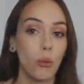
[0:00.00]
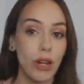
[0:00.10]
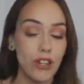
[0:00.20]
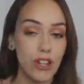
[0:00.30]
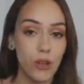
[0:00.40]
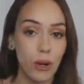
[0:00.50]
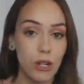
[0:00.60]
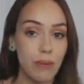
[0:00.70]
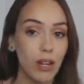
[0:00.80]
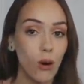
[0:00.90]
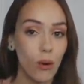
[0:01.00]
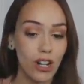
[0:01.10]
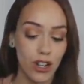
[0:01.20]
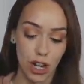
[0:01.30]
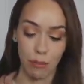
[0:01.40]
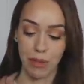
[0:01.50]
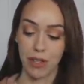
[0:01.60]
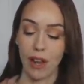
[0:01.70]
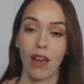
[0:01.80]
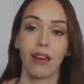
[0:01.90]
which is going to be corn
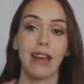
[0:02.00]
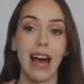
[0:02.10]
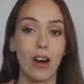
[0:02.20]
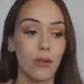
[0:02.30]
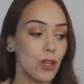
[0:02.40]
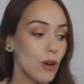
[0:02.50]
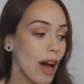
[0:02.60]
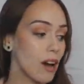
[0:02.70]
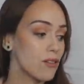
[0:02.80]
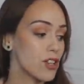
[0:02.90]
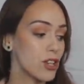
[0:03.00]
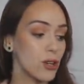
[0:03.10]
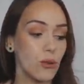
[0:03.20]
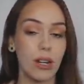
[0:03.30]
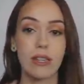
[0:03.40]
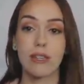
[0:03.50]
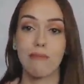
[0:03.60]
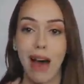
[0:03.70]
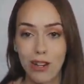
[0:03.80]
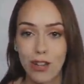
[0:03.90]
chips. Now you have to
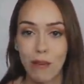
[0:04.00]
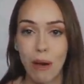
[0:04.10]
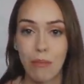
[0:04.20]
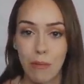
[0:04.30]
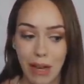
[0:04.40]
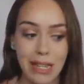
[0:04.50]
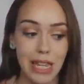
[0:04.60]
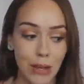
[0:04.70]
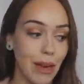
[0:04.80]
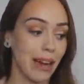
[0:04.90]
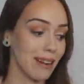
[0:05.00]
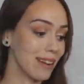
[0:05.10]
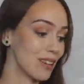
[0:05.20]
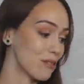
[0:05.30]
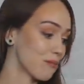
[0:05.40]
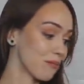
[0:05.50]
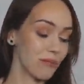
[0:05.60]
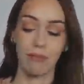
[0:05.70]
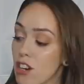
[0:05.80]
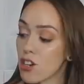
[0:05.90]
smash them up the best that you can.
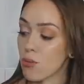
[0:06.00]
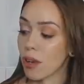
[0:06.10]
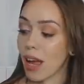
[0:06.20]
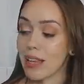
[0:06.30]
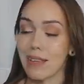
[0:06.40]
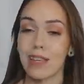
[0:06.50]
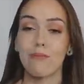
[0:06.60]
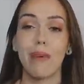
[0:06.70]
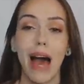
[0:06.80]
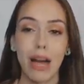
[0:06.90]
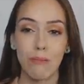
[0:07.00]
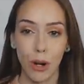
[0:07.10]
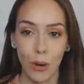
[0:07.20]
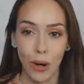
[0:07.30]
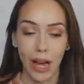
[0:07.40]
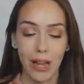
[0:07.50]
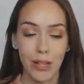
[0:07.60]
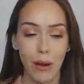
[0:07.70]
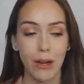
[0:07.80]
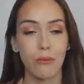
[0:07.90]
And I just realized that this bag broke,
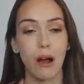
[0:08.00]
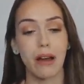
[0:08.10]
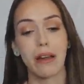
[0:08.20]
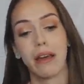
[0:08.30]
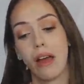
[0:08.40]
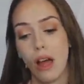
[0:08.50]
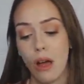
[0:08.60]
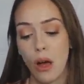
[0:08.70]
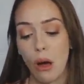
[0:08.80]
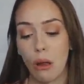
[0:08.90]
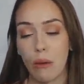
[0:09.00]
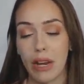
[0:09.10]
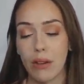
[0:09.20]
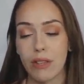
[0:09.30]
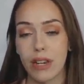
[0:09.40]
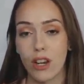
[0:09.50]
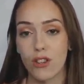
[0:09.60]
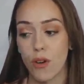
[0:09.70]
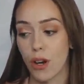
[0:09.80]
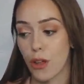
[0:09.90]
so I had to run all the way
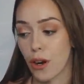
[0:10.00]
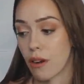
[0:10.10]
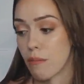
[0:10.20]
downstairs for another